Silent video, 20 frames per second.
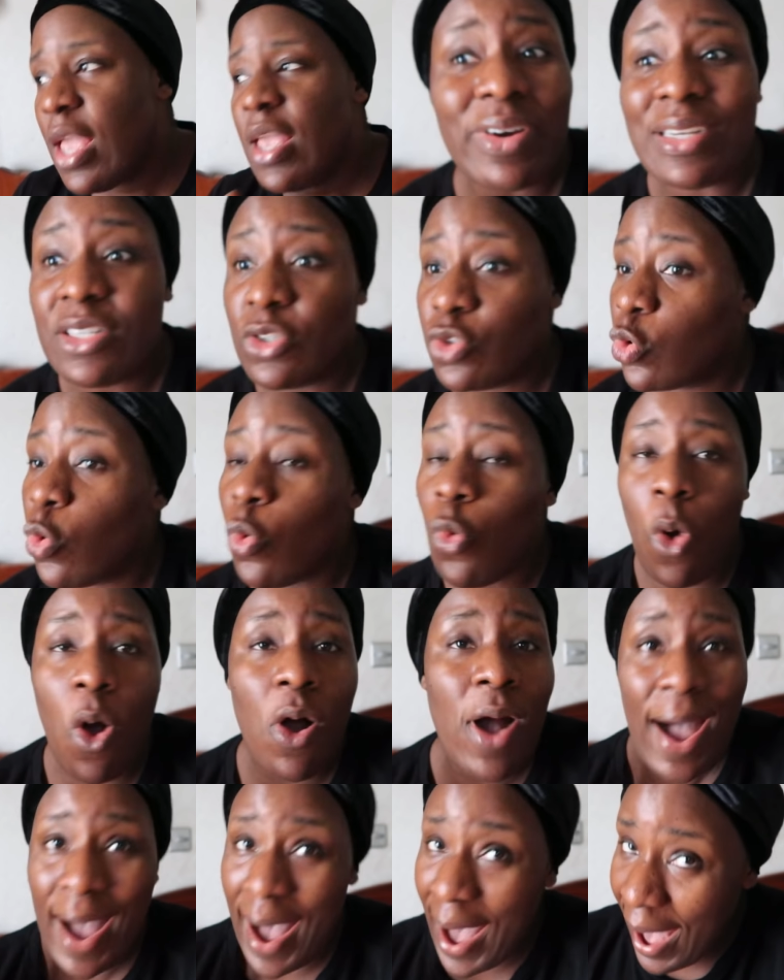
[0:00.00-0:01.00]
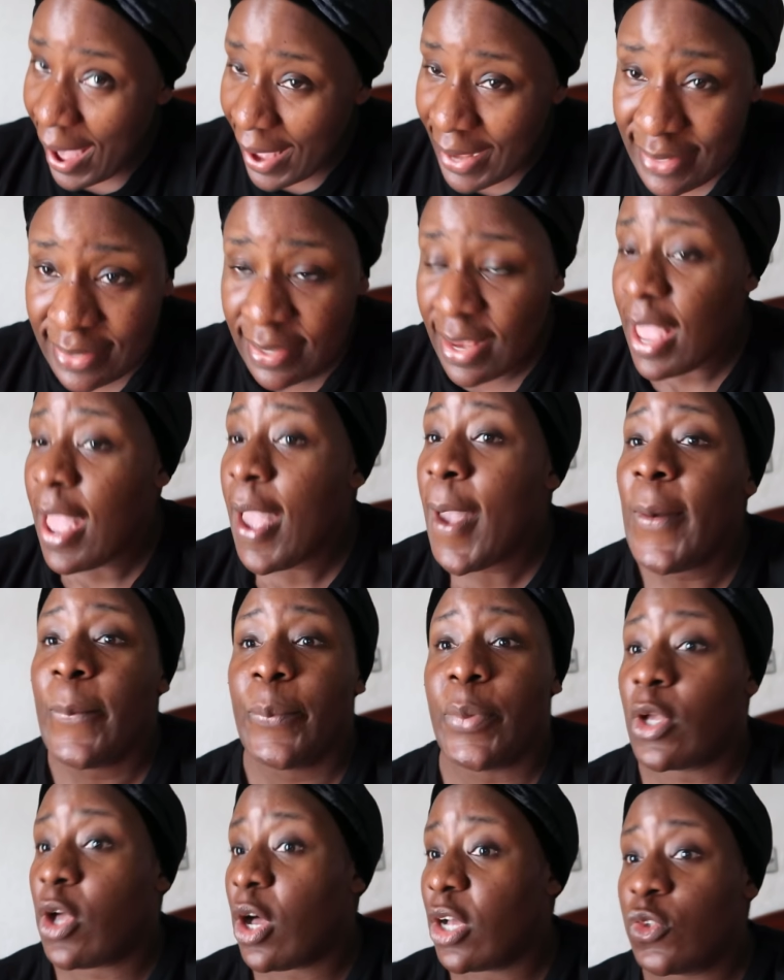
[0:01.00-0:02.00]
be ready to work hard,
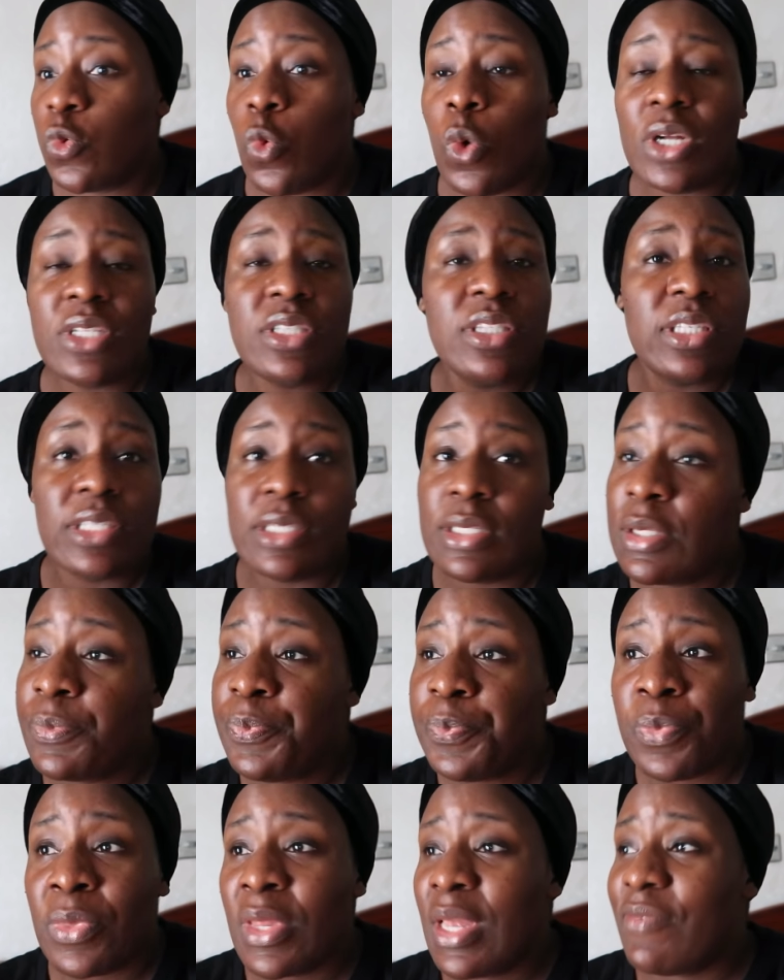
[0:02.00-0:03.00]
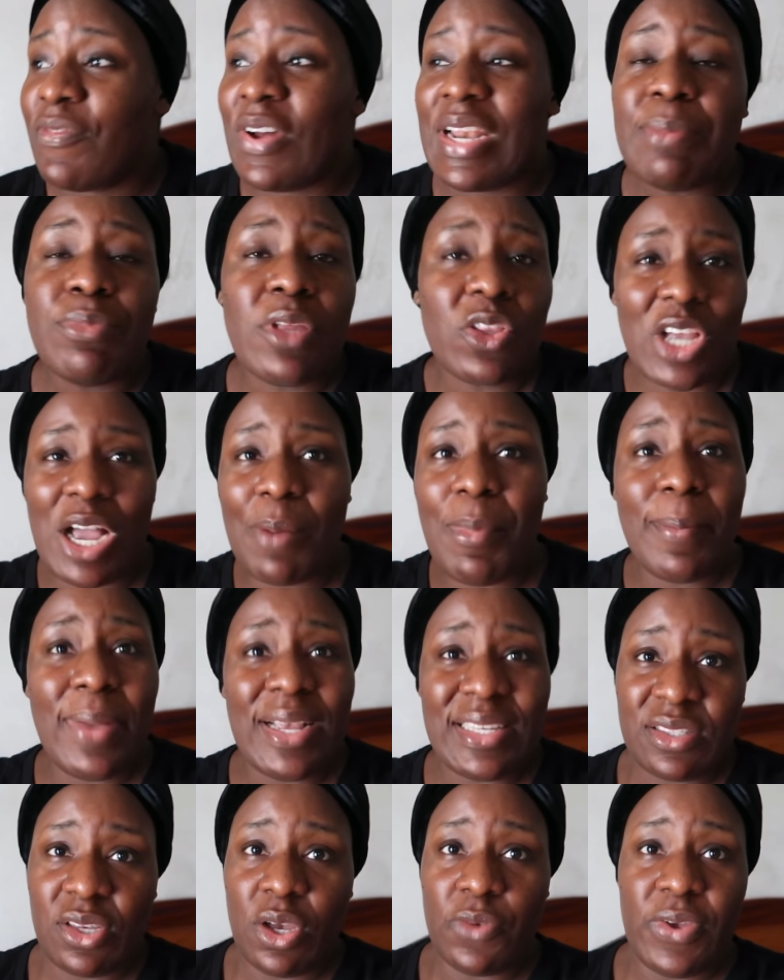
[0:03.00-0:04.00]
because one thing, if I let me not talk about
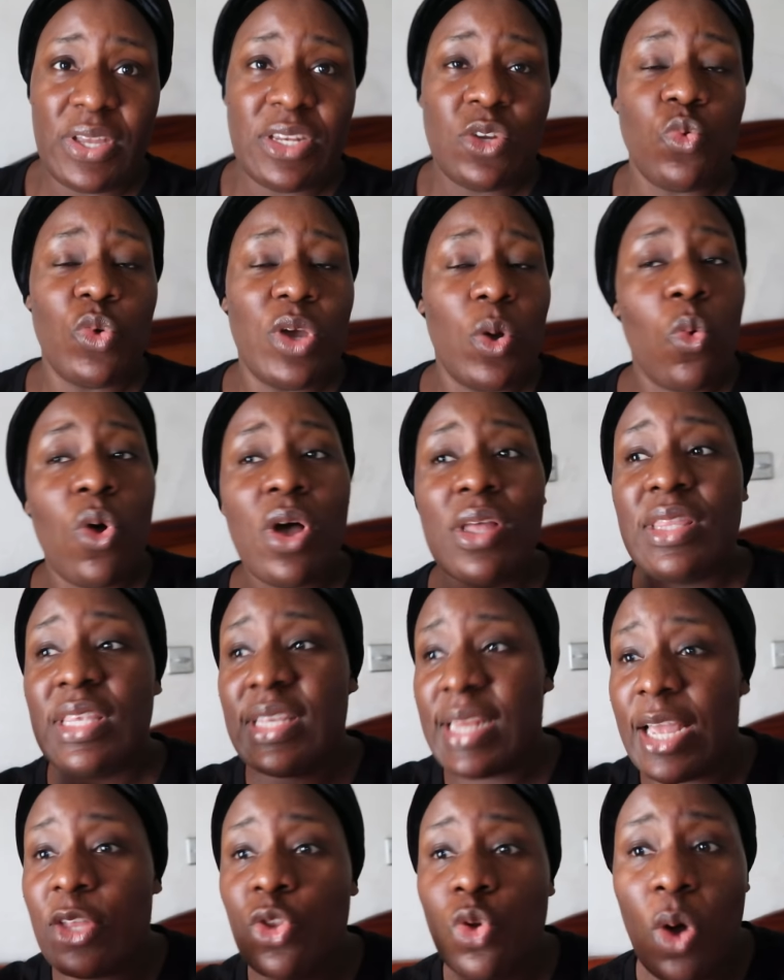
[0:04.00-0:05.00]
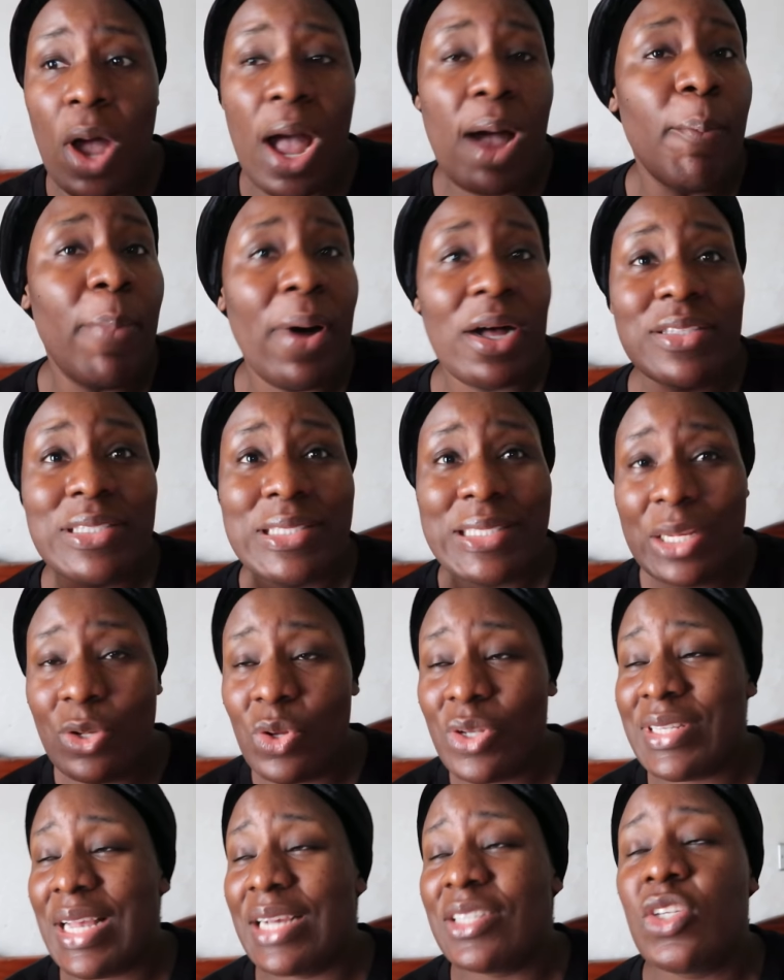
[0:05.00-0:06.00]
myself anyway, one thing I know about
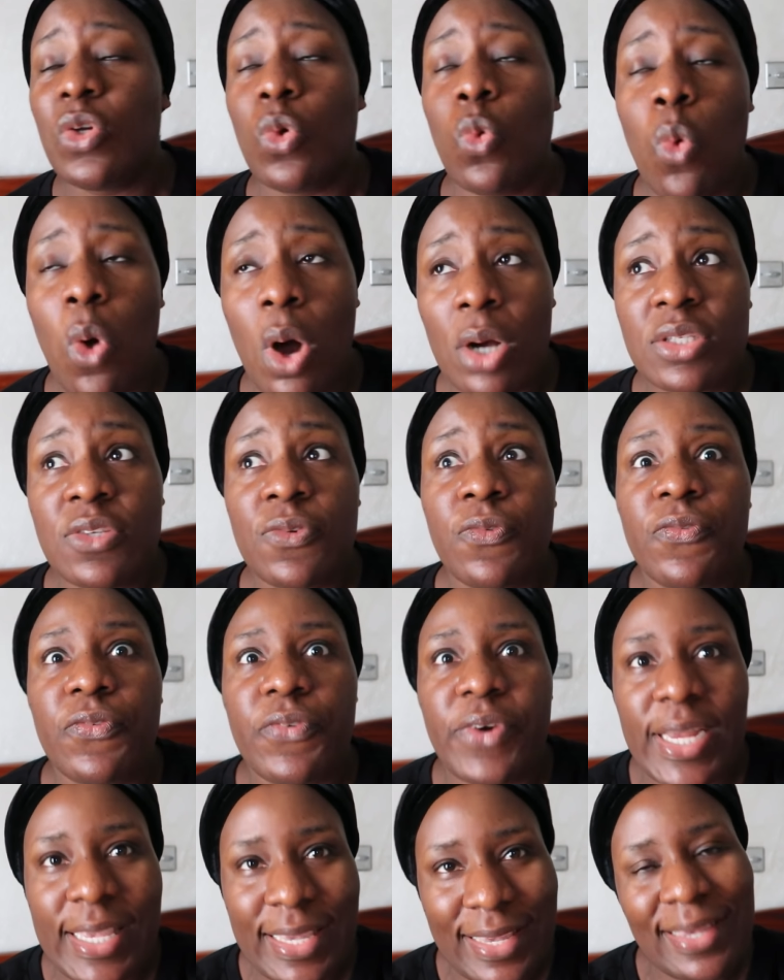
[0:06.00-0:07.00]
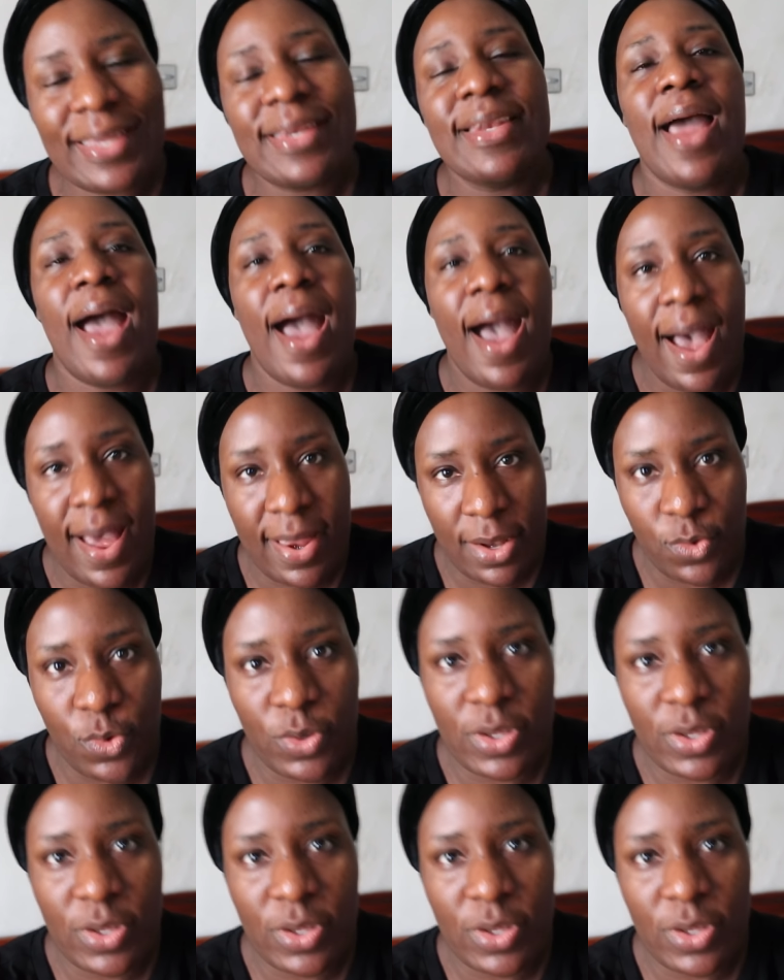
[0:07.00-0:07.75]
Nelo is that she works freaking hard.